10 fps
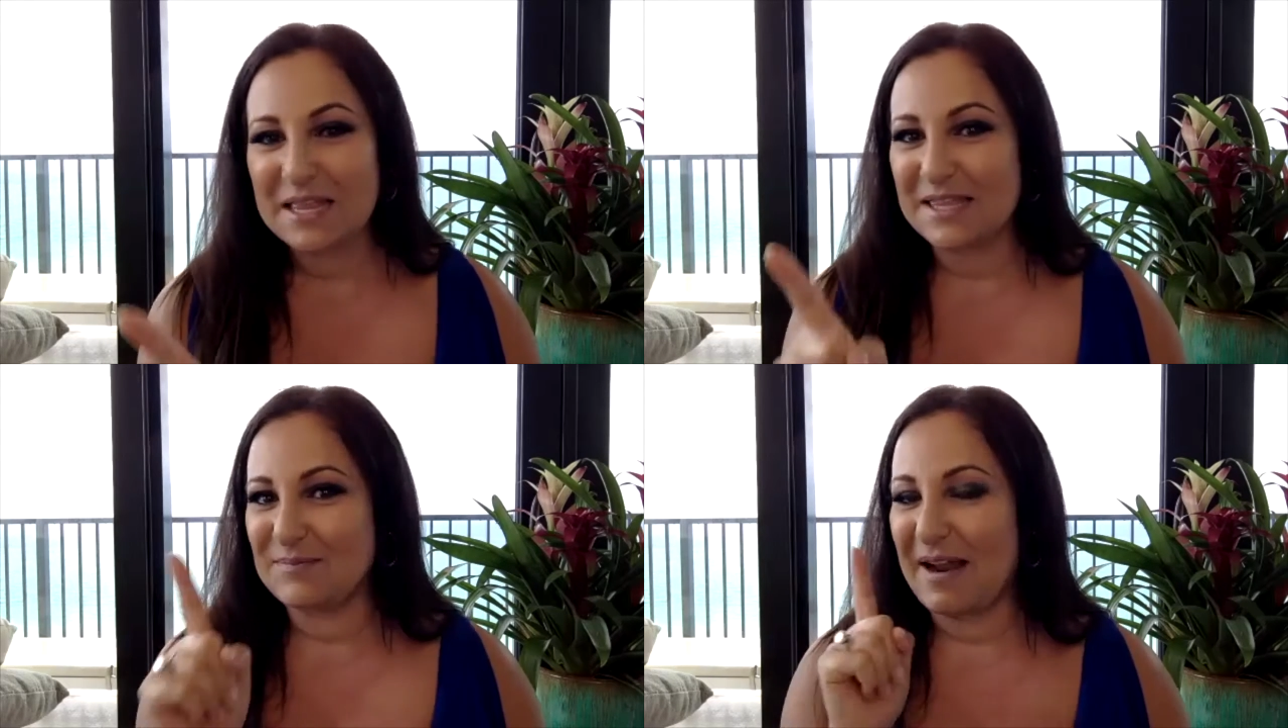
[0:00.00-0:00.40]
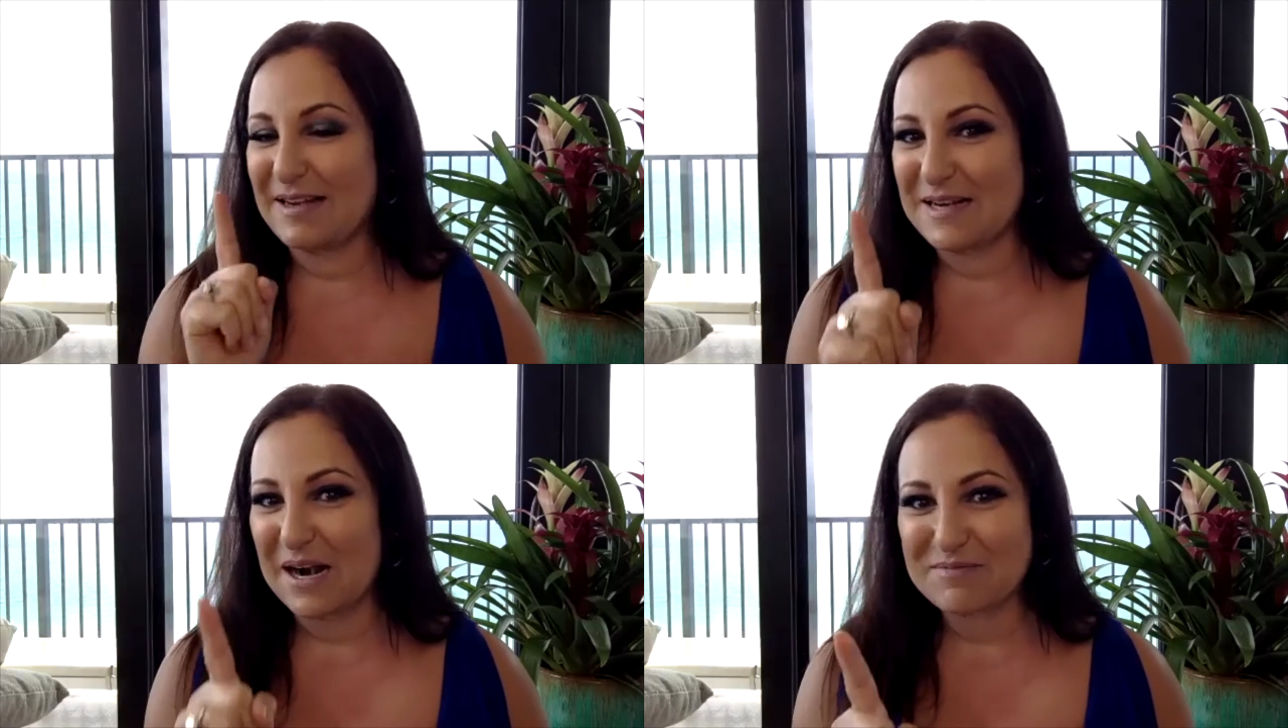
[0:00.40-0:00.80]
that my
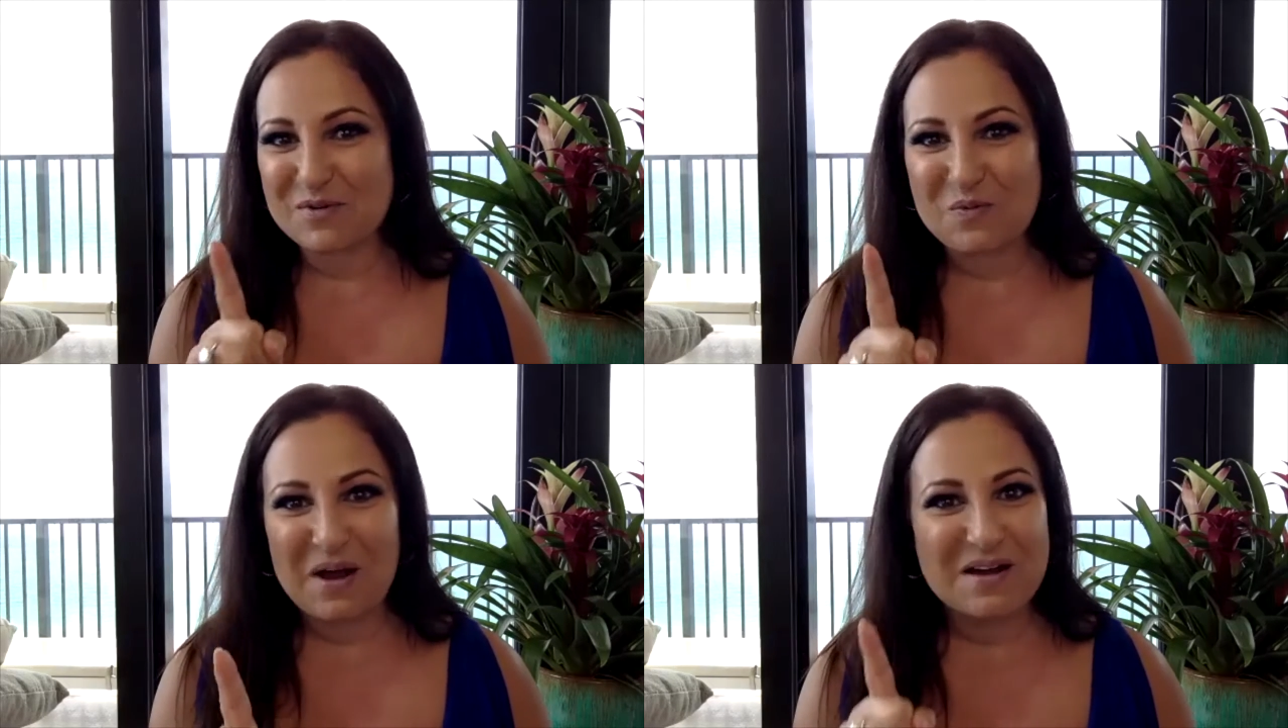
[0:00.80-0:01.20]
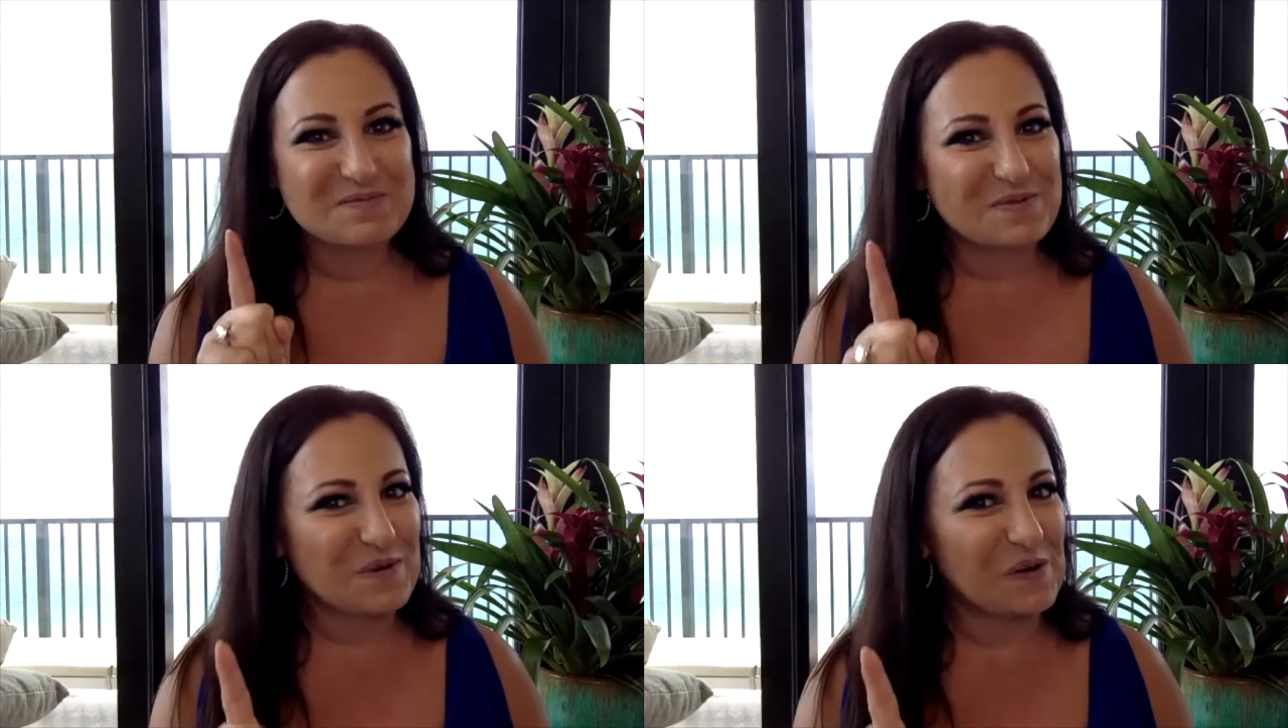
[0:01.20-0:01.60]
number
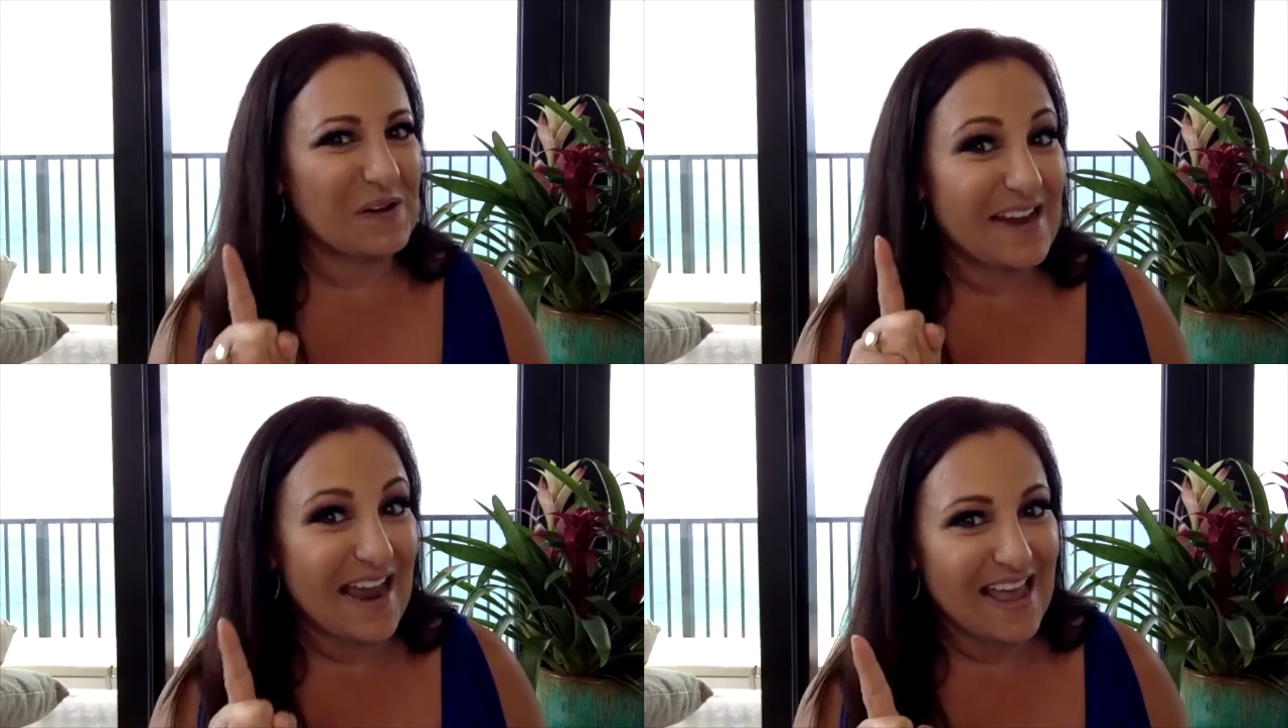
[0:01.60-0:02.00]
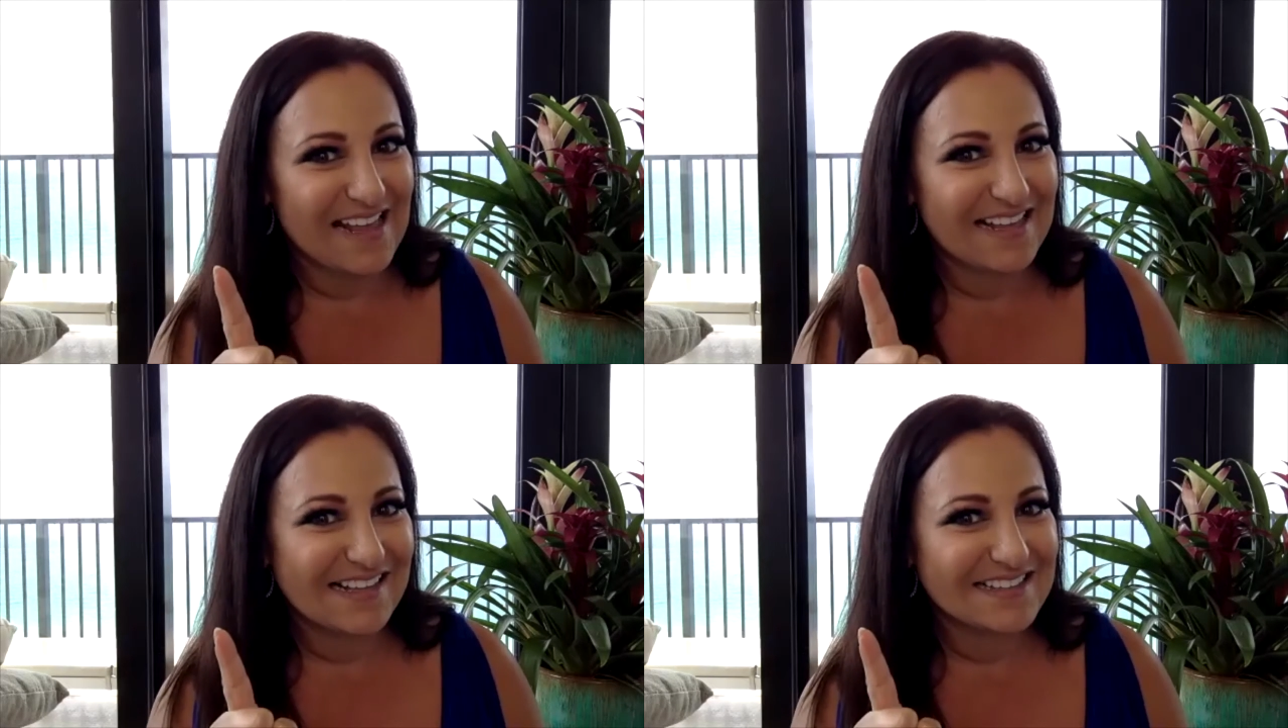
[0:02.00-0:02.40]
one rule
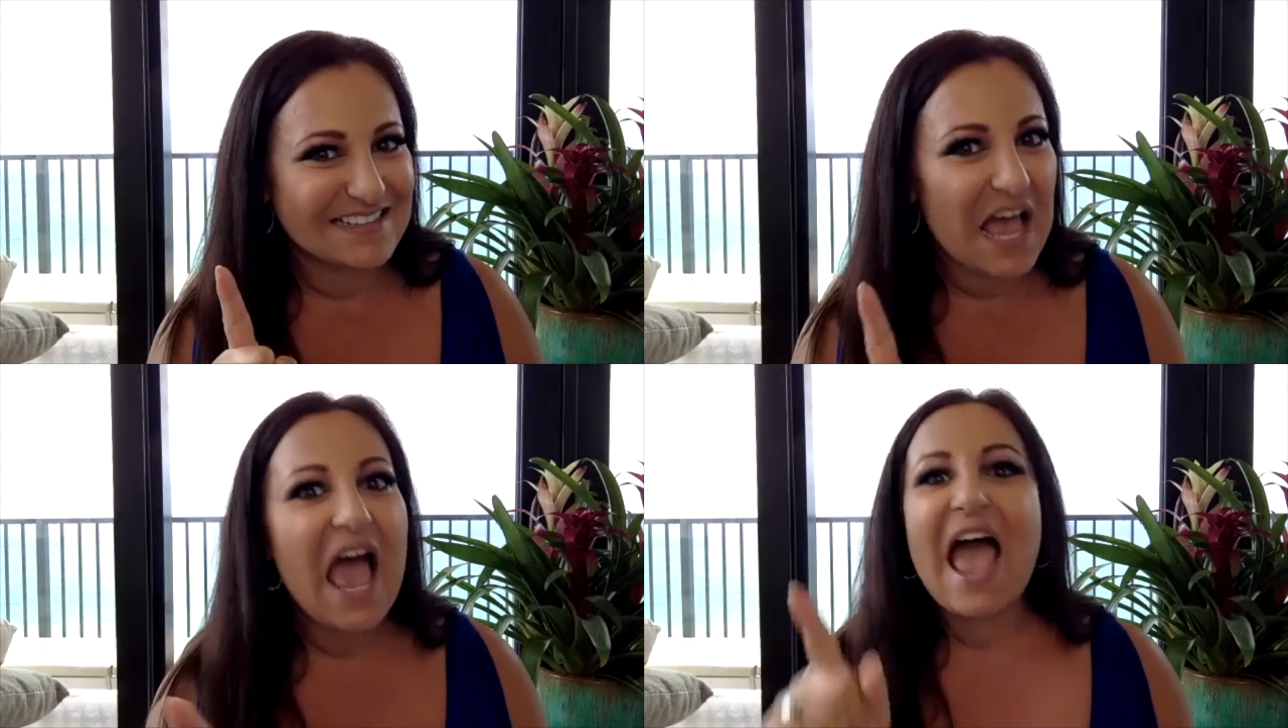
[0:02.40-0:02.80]
is,